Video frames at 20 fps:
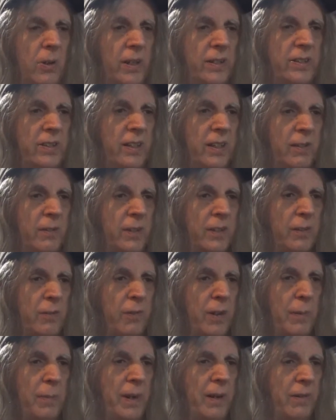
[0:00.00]
that's going to
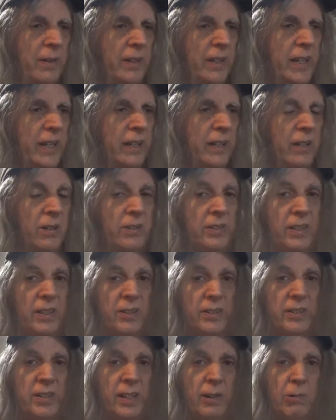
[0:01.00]
just flip everything. You notice they
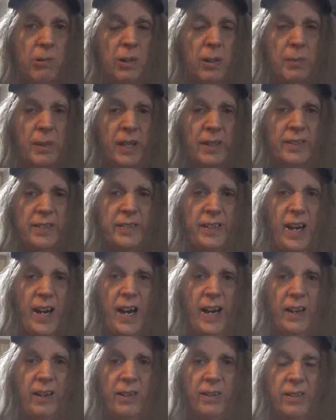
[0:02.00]
don't say a word about
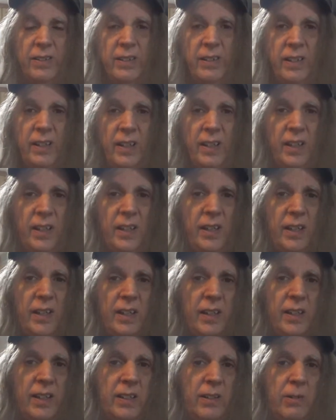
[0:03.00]
Steyer's.
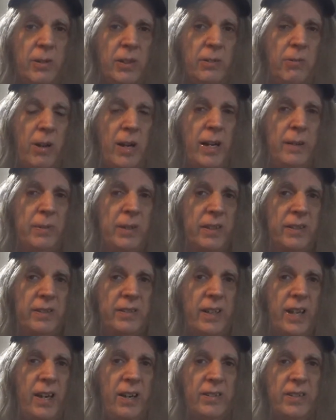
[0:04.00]
I think the reason why,
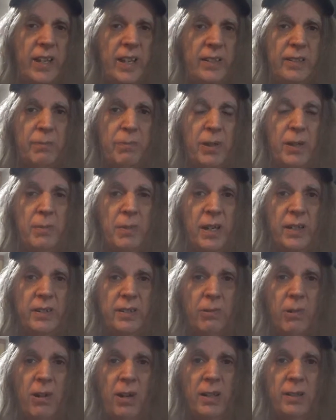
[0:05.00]
because Steyer's has pretty much
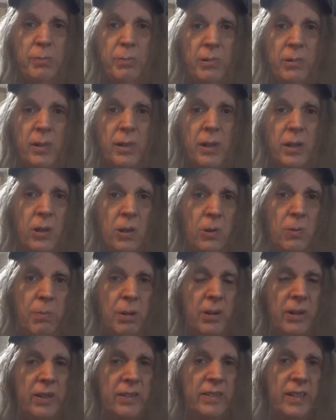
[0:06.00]
a Ross Perot,
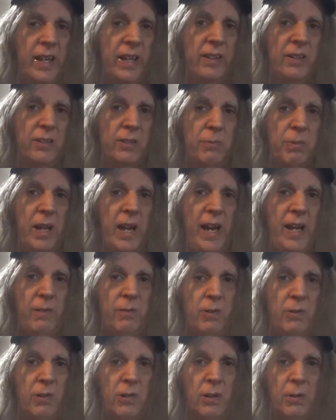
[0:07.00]
Bernie Sanders
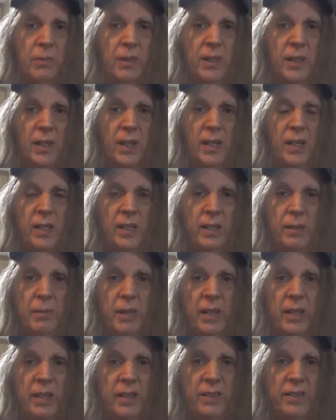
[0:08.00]
platform.
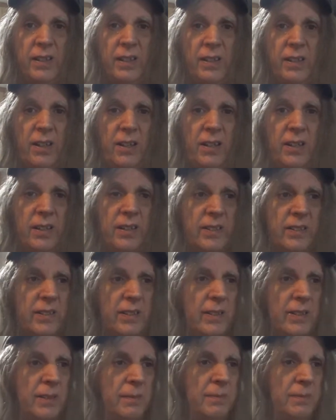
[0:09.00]
He's on his,
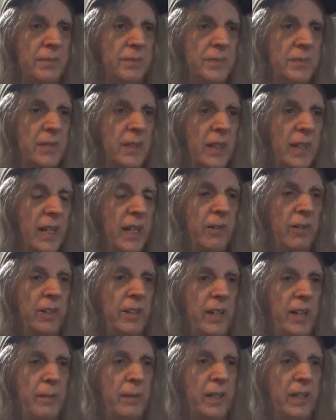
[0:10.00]
every
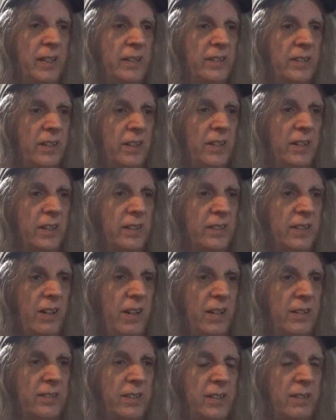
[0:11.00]
time he gets on and
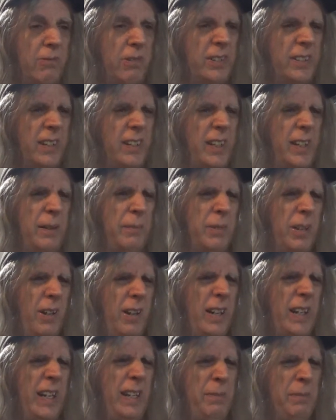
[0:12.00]
talks, they let him
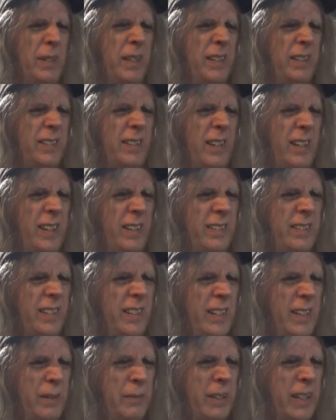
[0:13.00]
talk 8 minutes the last
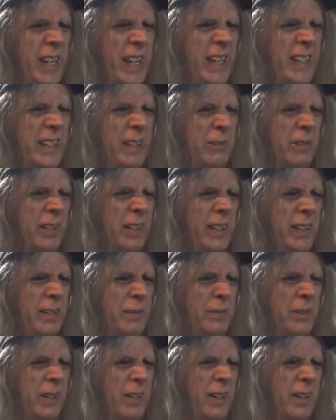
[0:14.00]
time. Yang, they wouldn't let
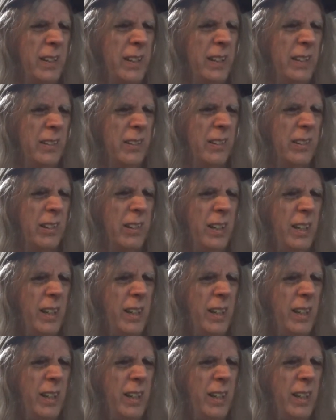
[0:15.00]
him talk either.